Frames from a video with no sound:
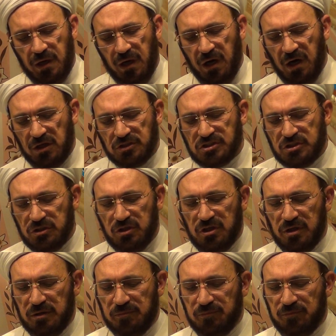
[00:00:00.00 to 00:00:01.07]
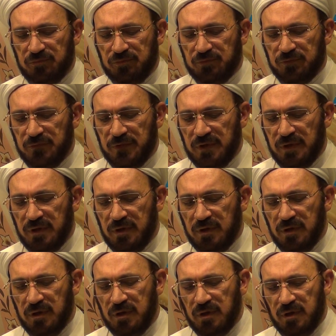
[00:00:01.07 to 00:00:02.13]
Also,
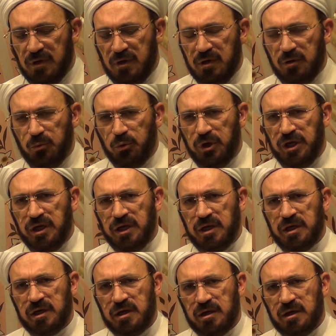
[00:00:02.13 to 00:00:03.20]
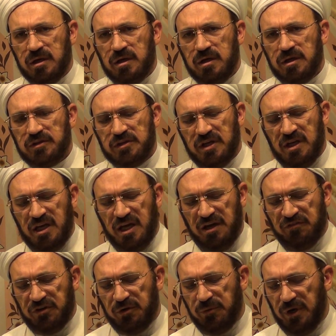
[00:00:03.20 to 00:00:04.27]
we tell
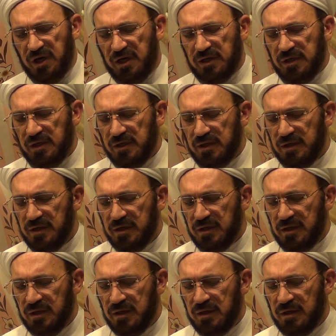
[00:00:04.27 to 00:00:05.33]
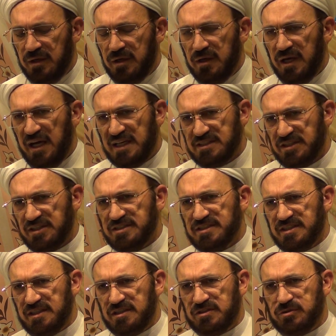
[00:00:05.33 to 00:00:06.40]
everyone, as I
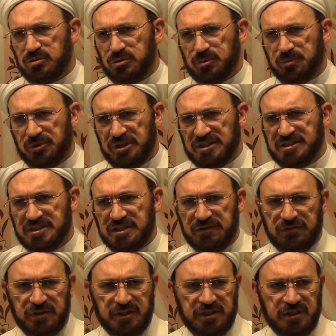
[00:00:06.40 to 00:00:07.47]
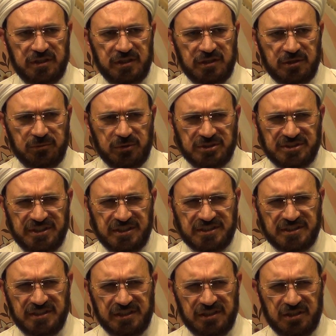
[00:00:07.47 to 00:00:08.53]
said to Press T V, it was
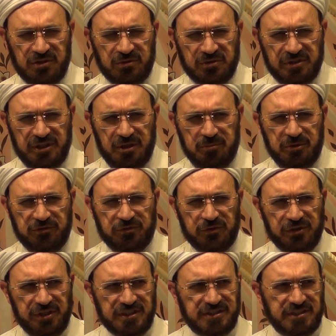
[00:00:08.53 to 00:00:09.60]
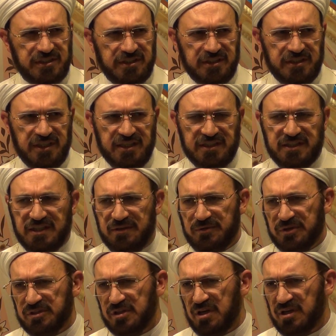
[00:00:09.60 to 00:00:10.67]
yesterday or day before yesterday that they
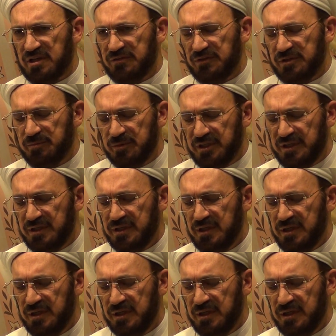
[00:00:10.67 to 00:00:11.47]
were talking with me,